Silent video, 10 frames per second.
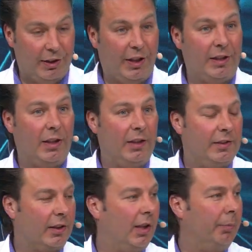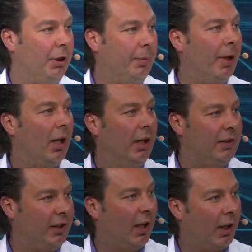Data is the company
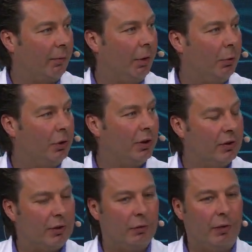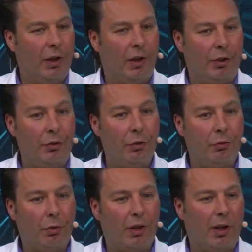behind the AgriRouter. So we are a
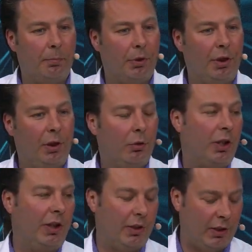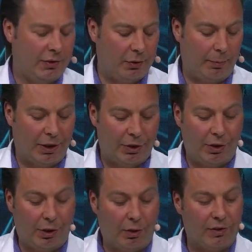neutral company located, as you
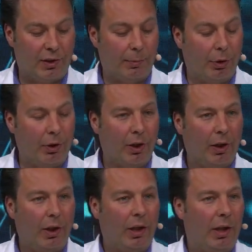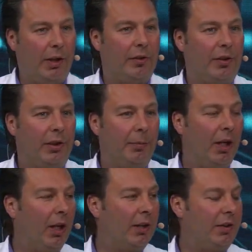mentioned, in Osnabrück. And
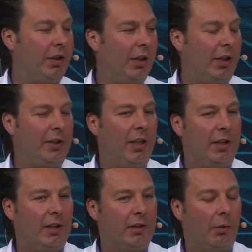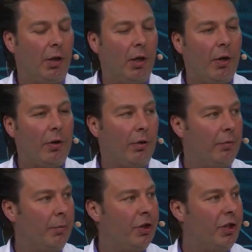behind DKE Data, there are a lot
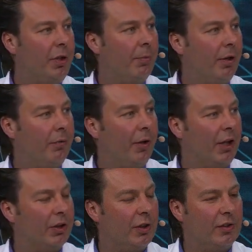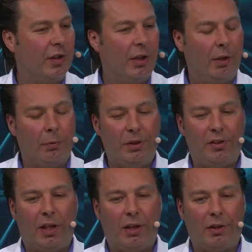of machine manufacturers. We
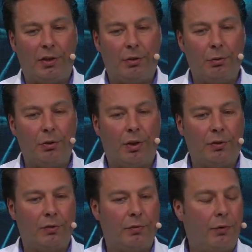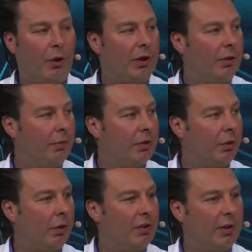started in 2014 with
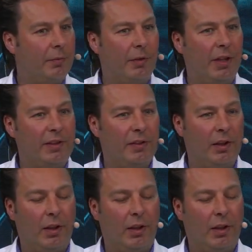concept phase.